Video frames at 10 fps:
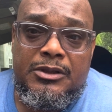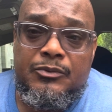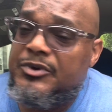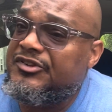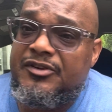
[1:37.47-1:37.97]

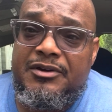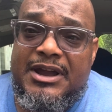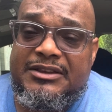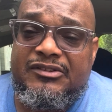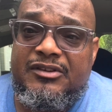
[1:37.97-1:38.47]
We still
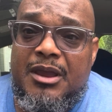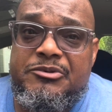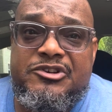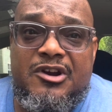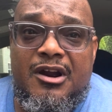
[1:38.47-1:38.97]
got the same
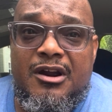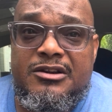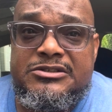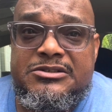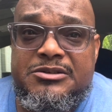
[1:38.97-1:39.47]

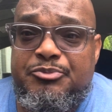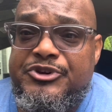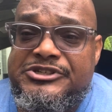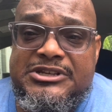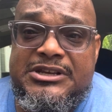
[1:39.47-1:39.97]
charge, to
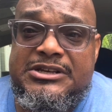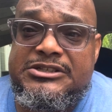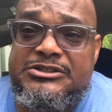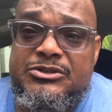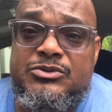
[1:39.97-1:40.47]
preach the
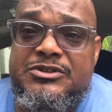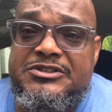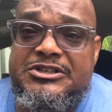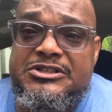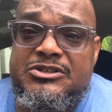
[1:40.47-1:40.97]
good news of
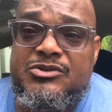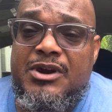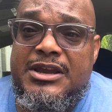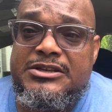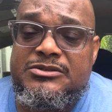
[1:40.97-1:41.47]
Jesus
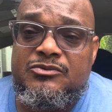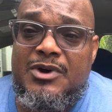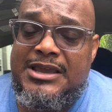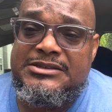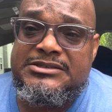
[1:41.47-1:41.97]
Christ,
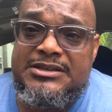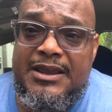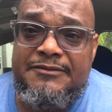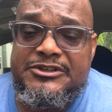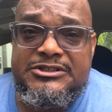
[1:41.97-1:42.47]
why he
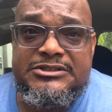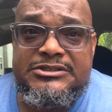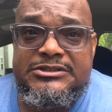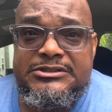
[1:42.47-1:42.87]
saved us.